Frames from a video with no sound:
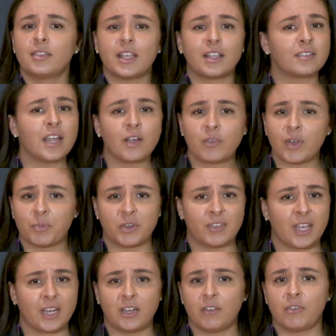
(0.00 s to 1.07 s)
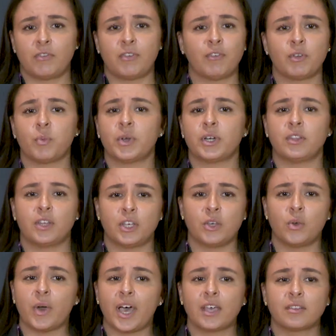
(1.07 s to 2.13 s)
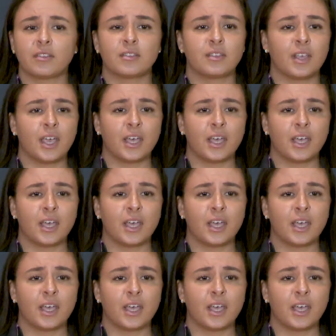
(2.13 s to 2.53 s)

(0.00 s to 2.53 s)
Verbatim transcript: That's not representative of everyone in the US,